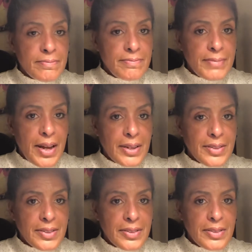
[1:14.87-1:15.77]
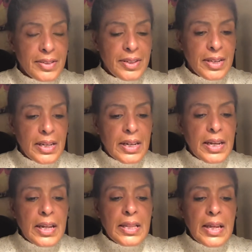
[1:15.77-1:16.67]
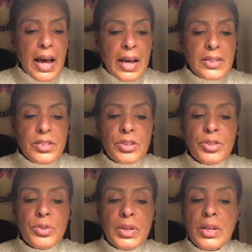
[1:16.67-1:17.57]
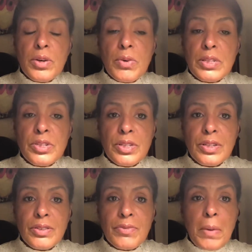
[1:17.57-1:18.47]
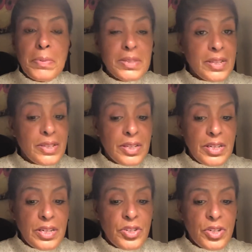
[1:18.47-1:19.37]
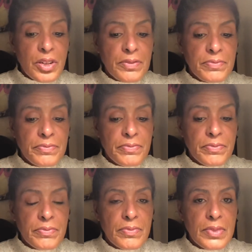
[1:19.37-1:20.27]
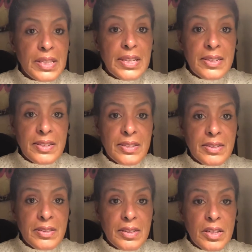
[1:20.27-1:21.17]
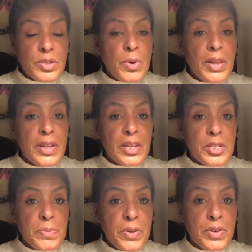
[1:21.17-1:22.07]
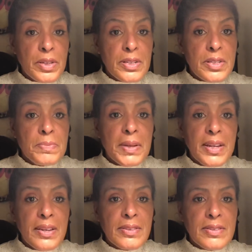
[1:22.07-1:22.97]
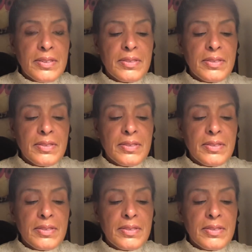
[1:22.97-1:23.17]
But the answer to any question represents the teacher. This is where the experience begins.